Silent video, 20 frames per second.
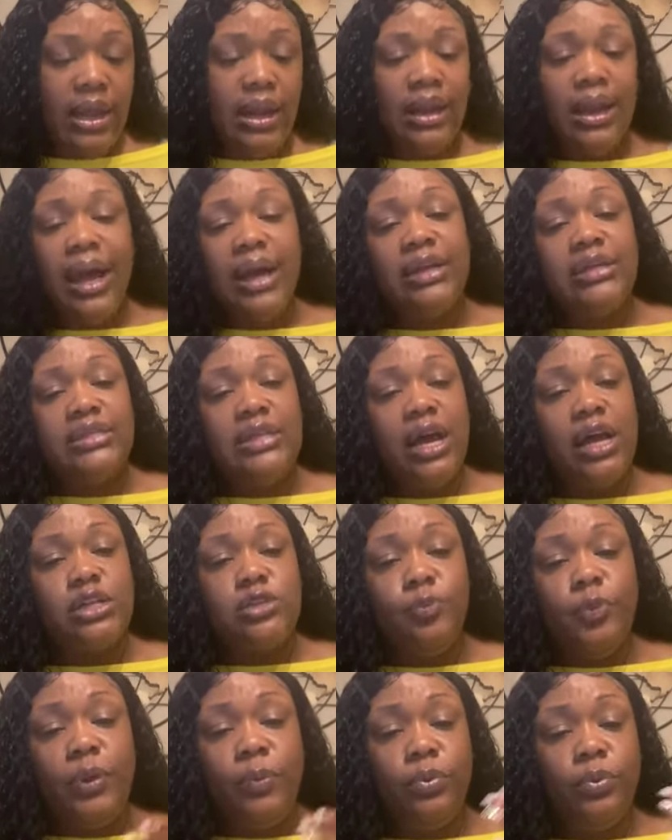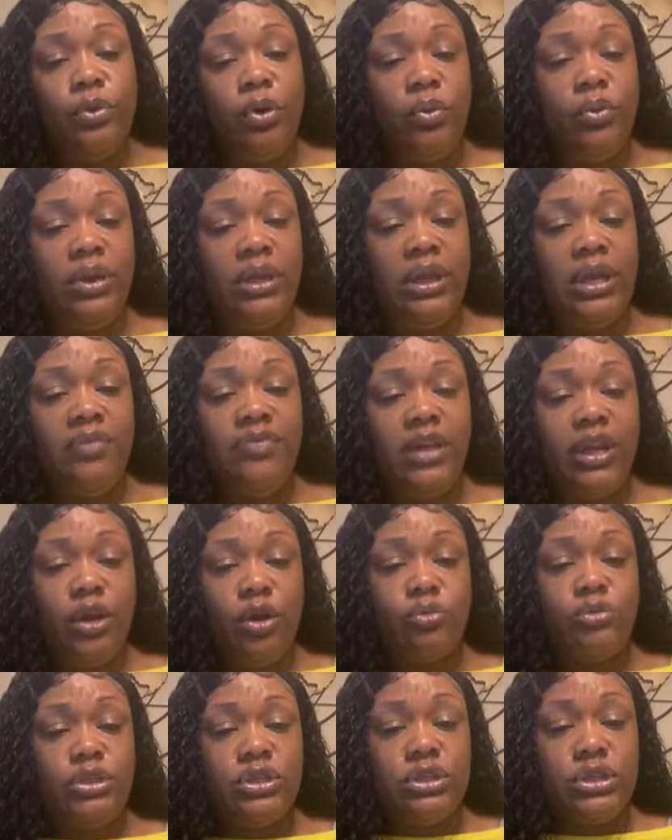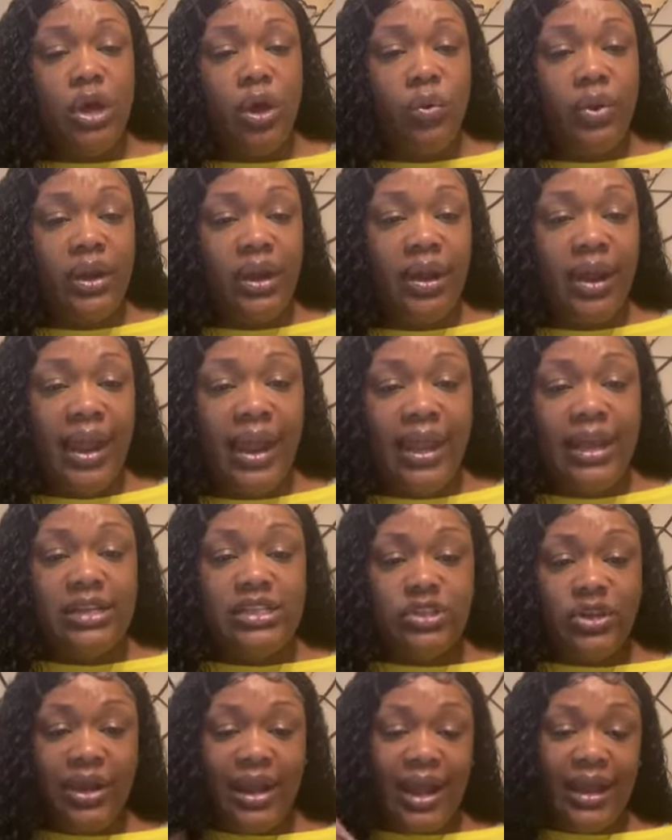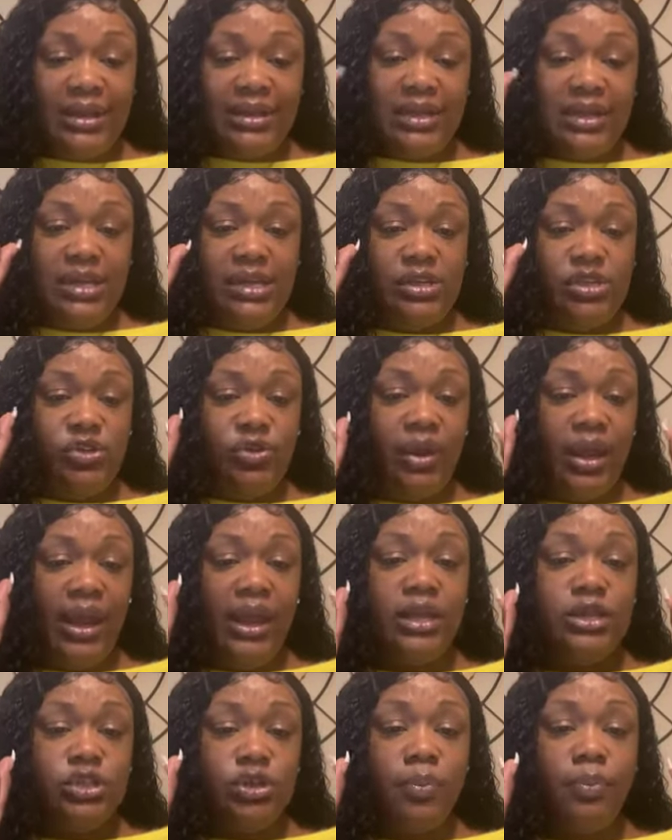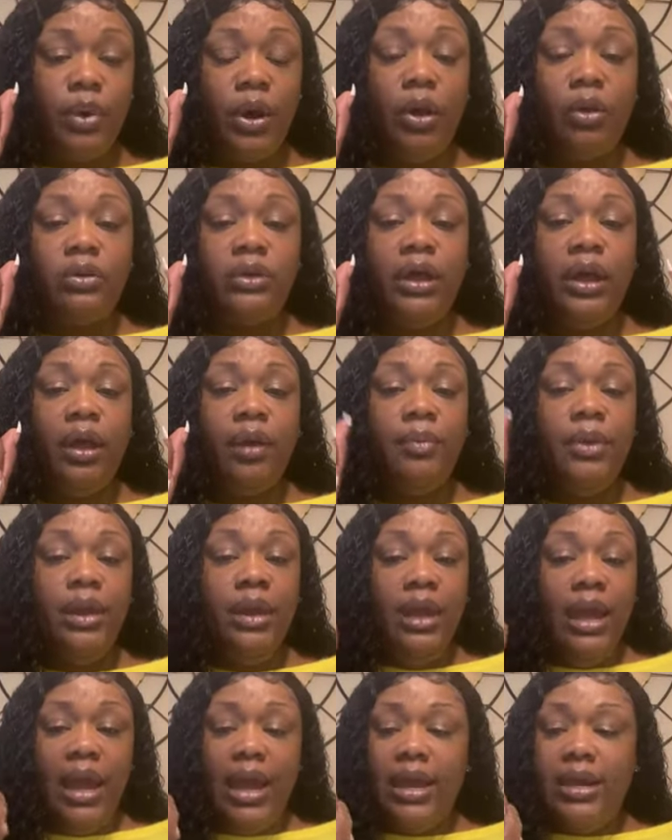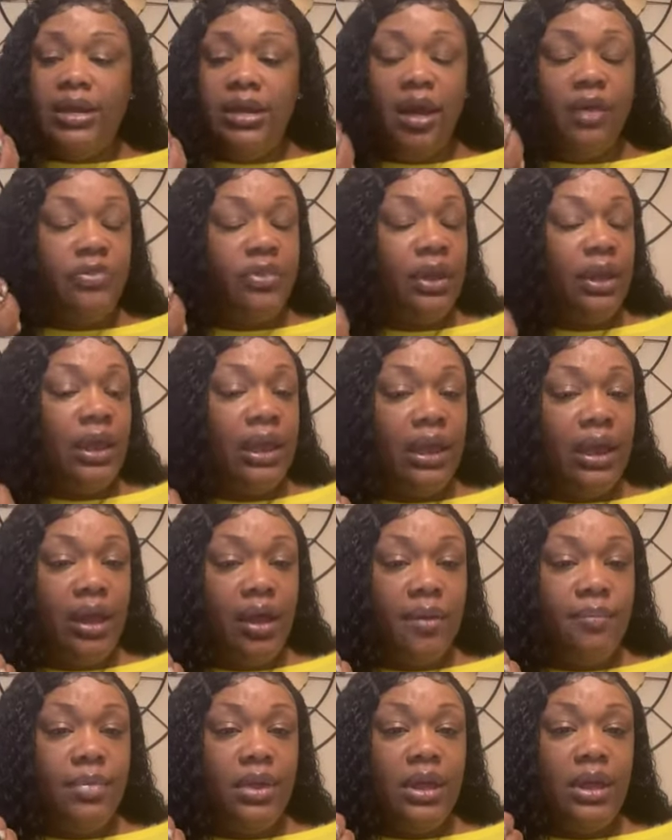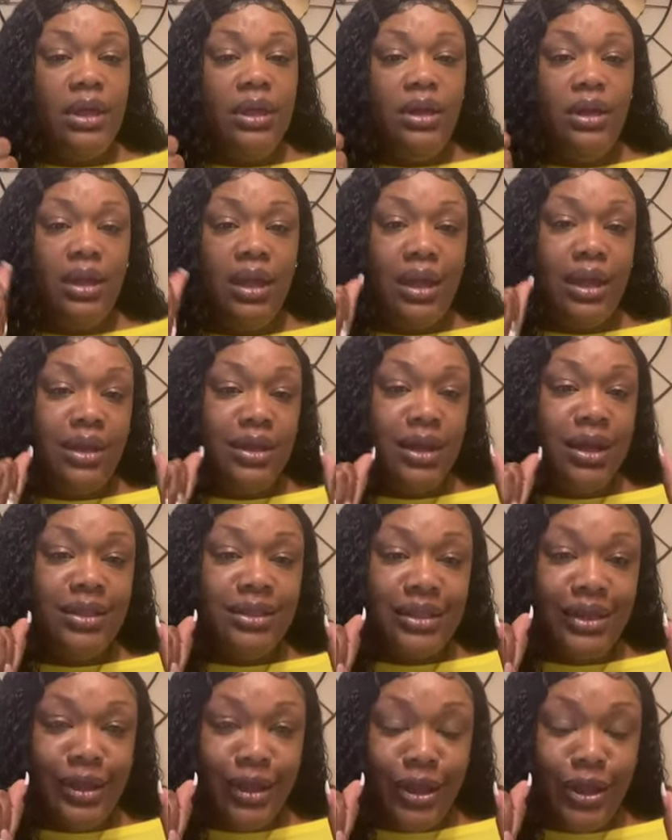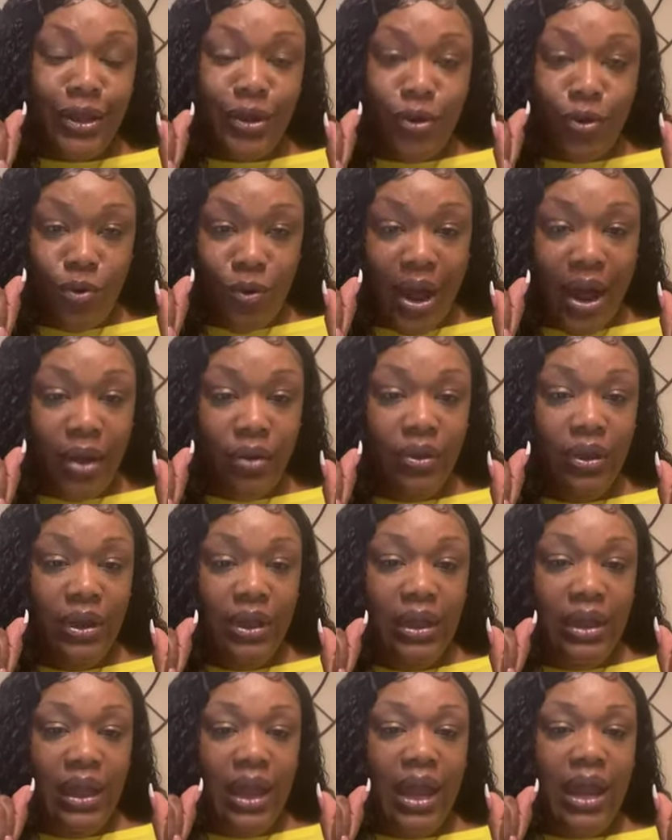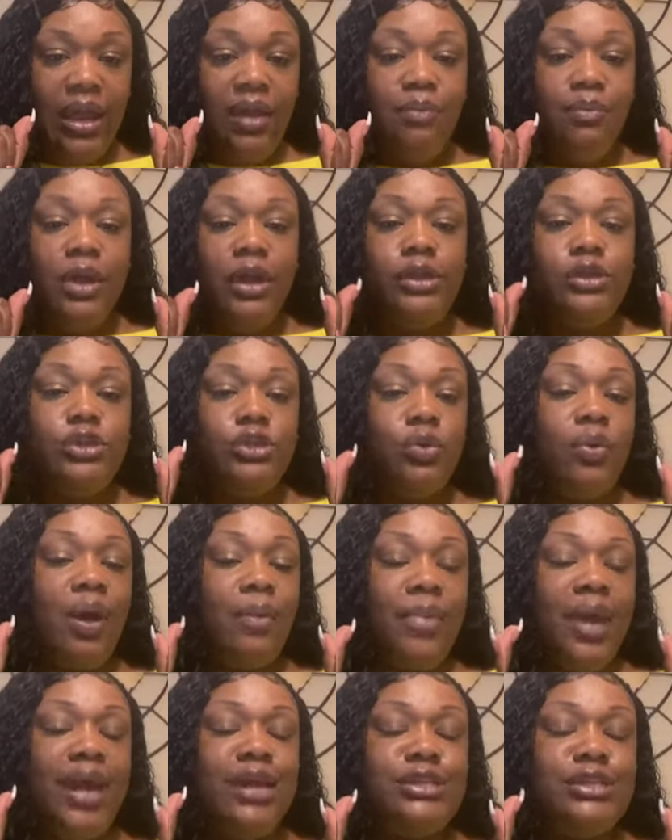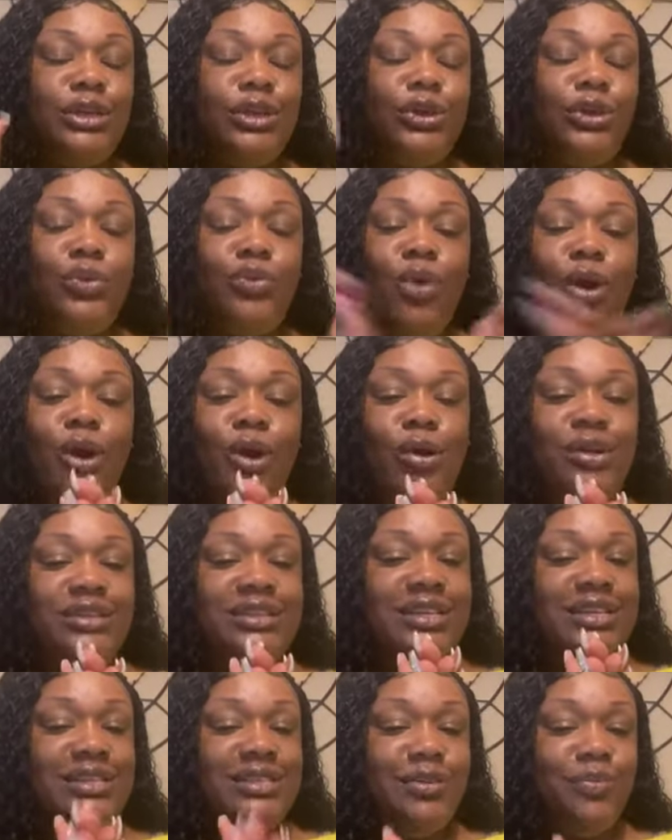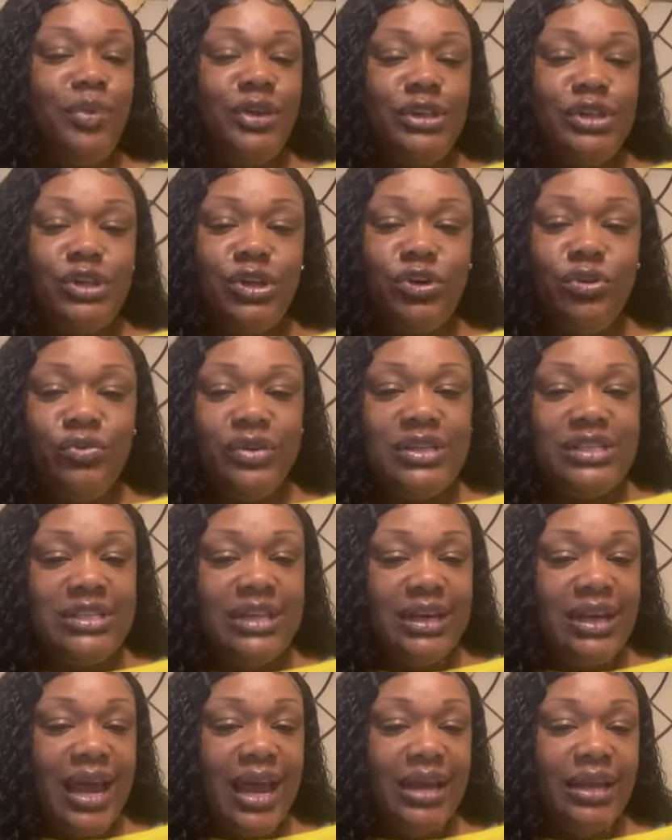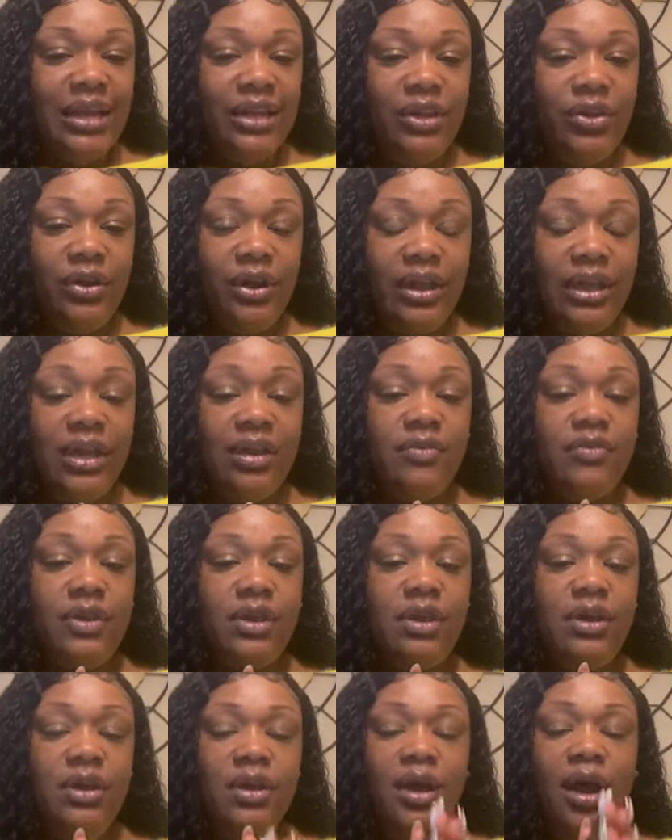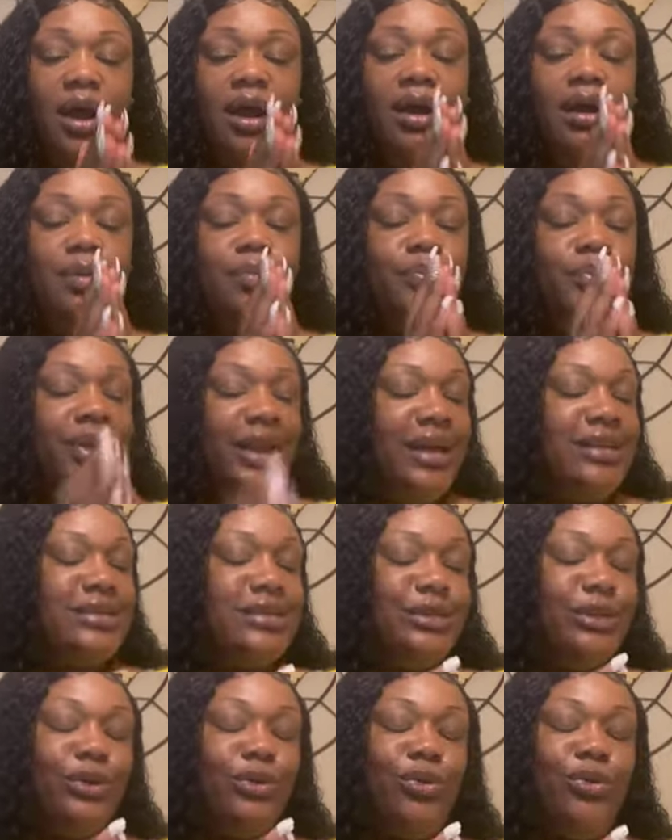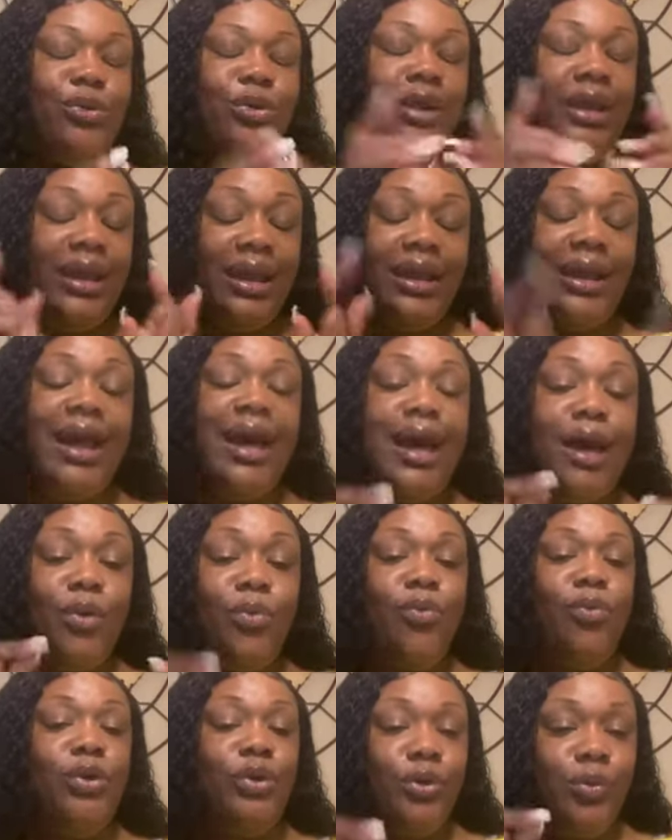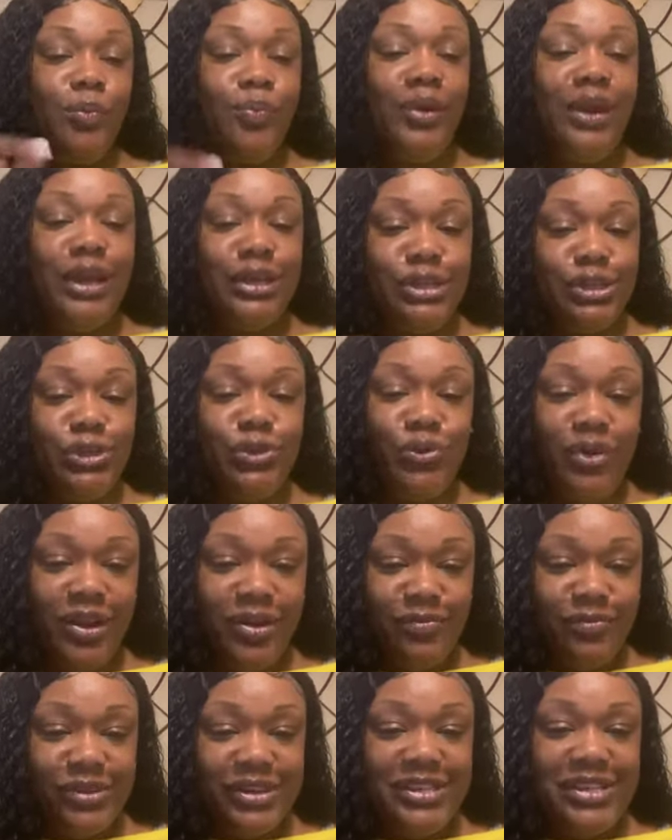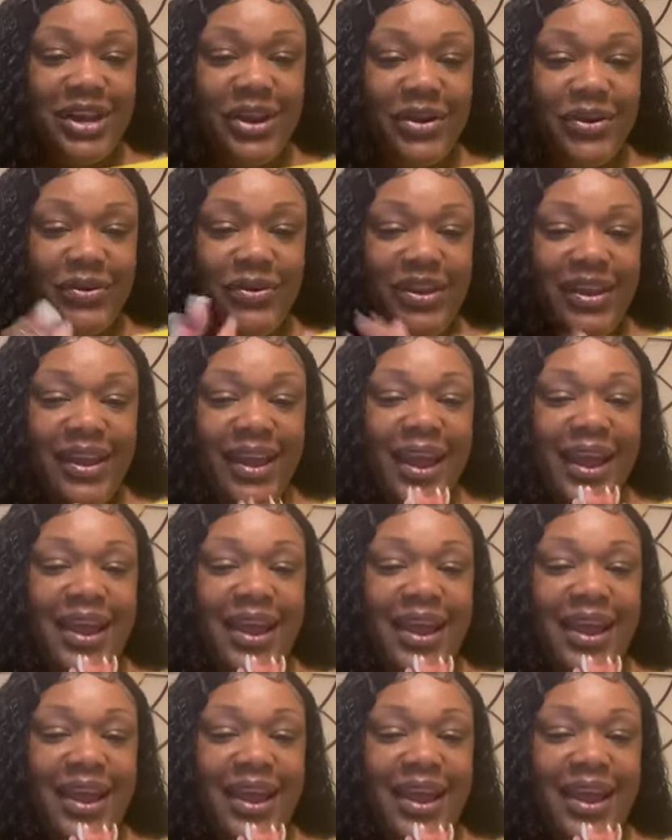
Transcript: And a lot of times people don't give, they don't sow, and their hands are like this. Your hands are balled up, and nothing can come in and nothing can go out. Amen. So I'm asking you all just to be generous tonight in your giving. Um, bless the Lord, and God will bless you in return.